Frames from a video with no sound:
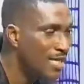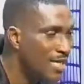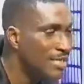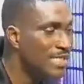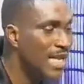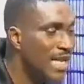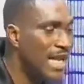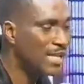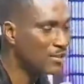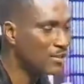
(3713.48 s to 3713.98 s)

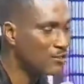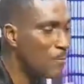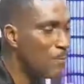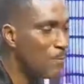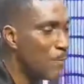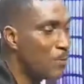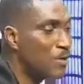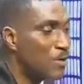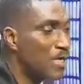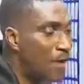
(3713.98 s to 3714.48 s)
there are some
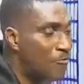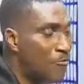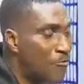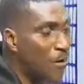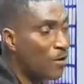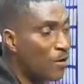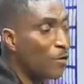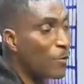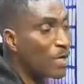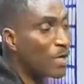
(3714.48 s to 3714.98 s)
people that
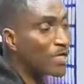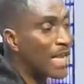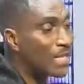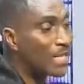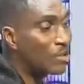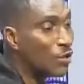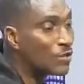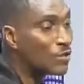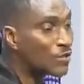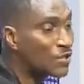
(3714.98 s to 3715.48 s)
follow what
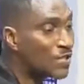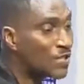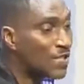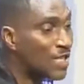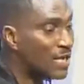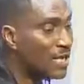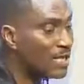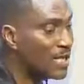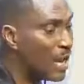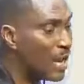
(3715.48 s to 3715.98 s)
I just
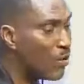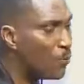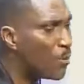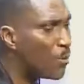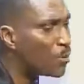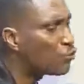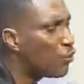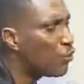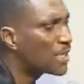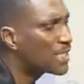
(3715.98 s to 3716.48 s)
shared now,
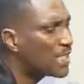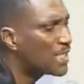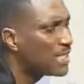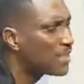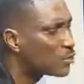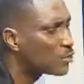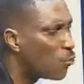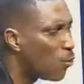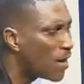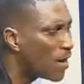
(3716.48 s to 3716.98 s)
but nothing
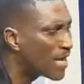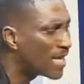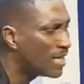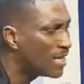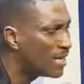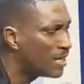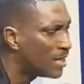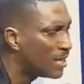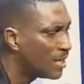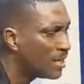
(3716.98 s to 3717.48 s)
is
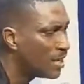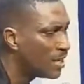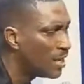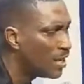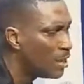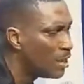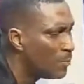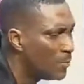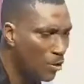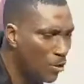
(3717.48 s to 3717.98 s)
working
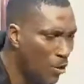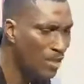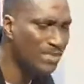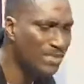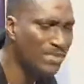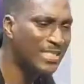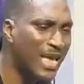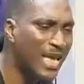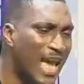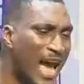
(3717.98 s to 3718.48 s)

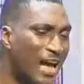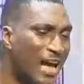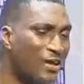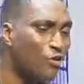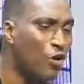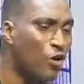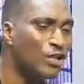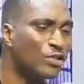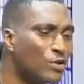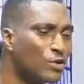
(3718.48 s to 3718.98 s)
because they are
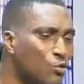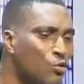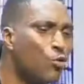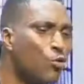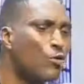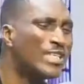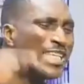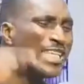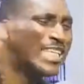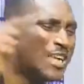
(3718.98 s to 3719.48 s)
not
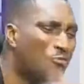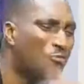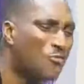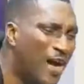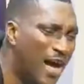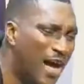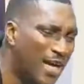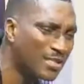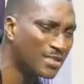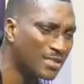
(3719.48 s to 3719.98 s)
good
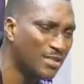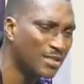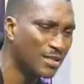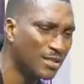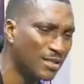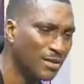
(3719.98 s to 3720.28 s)
givers.